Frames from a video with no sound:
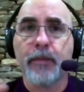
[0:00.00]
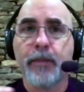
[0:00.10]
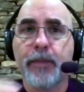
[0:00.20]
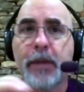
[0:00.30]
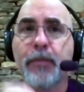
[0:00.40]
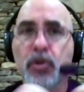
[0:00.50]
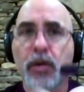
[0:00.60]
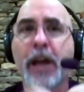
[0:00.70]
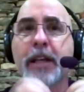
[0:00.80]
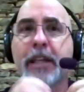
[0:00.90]
people
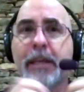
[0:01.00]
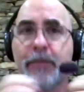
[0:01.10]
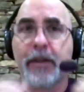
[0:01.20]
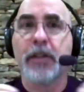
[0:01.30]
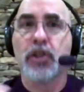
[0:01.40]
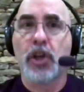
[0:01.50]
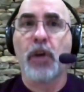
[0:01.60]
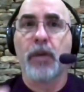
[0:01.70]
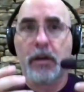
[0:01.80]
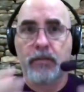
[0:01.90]
trying to keep things
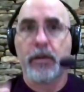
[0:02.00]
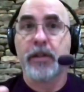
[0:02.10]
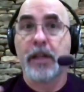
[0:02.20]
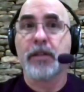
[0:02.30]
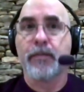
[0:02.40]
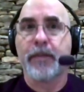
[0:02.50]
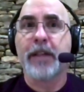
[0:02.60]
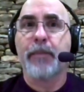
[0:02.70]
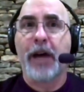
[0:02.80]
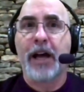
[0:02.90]
going are that's a
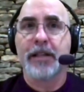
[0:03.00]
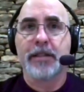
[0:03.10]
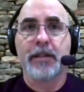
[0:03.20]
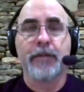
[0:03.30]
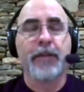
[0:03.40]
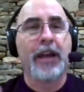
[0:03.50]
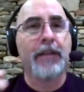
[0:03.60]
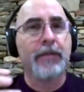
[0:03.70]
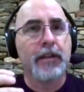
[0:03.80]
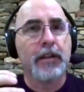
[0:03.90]
that's a positive.
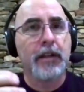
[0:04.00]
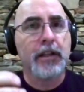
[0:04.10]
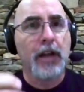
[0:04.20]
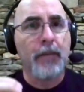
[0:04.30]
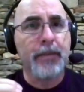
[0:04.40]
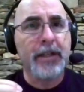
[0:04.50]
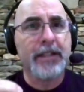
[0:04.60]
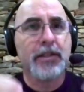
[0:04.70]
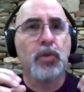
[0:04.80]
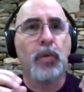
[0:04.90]
And the
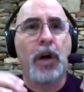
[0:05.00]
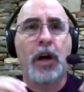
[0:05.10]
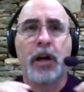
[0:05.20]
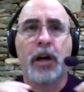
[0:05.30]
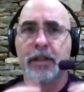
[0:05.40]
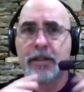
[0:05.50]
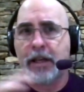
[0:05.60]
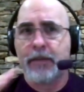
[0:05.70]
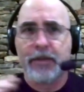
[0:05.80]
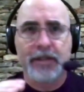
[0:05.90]
companies who are let's
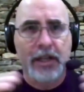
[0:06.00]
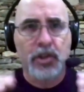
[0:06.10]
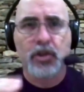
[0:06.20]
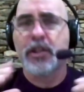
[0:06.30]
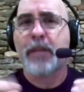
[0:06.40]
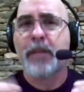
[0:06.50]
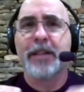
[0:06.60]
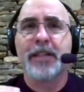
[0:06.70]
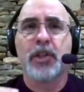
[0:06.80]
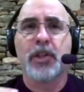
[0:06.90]
say essential,
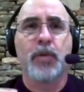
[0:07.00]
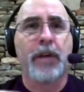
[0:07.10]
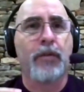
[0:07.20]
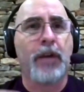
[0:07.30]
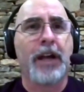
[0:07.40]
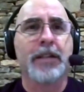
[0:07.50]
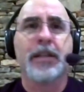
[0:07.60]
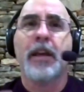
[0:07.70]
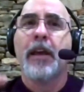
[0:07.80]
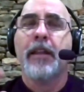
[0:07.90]
semi-essential, whatever else,
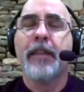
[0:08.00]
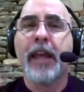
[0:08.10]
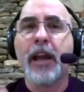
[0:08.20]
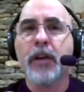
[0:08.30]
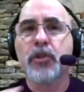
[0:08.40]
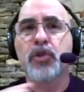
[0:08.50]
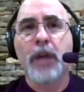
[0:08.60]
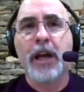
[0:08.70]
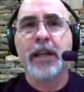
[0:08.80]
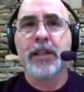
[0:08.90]
they are
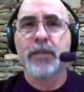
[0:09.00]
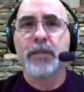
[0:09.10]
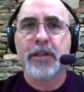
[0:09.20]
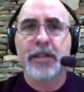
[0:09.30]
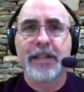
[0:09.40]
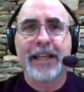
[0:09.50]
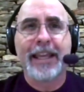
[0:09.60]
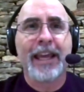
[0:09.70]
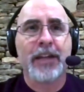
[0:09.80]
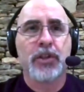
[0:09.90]
trying as much as they
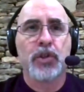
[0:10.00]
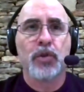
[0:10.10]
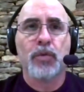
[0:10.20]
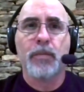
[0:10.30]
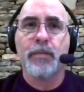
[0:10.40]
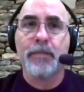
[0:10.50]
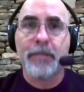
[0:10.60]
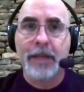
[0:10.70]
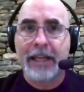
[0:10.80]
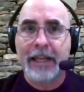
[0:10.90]
can to
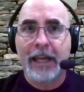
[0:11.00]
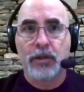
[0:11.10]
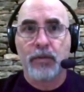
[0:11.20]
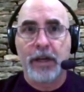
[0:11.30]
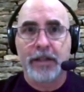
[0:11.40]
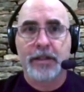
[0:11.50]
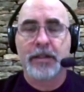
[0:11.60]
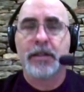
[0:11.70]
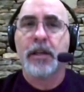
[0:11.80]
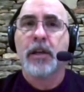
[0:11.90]
mitigate the
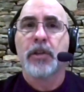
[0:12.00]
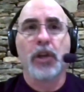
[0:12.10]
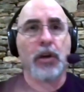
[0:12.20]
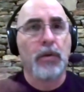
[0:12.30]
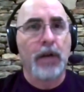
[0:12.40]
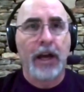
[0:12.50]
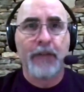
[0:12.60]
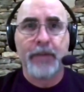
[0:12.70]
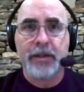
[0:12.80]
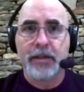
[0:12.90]
risks. So
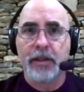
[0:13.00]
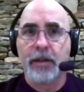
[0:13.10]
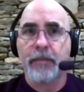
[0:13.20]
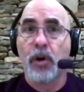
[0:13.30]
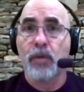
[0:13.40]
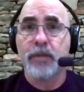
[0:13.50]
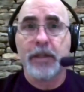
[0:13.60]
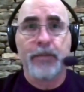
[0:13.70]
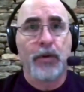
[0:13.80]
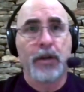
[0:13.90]
I've been to the Home
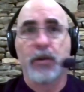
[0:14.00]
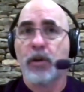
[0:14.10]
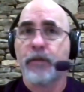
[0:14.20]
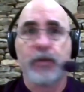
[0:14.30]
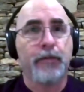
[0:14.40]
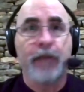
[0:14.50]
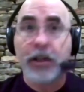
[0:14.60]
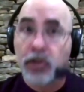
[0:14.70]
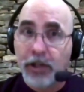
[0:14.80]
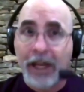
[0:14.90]
Depot. I don't know if you've
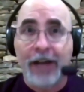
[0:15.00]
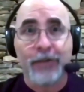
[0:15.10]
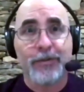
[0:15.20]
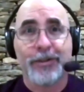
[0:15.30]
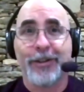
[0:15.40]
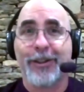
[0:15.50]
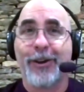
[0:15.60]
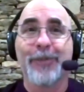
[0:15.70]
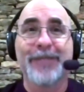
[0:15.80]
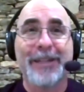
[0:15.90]
ventured out to the
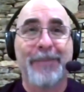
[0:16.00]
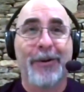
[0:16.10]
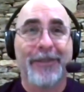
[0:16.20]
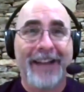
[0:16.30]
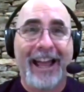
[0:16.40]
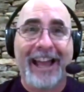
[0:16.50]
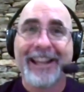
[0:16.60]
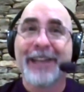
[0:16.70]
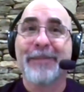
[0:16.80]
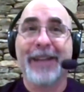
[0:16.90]
Home Depot or not,
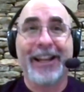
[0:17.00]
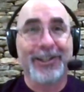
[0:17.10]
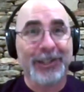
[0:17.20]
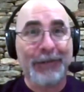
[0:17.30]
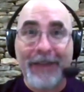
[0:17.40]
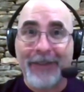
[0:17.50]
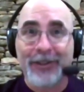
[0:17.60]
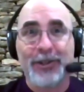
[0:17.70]
but I actually went there two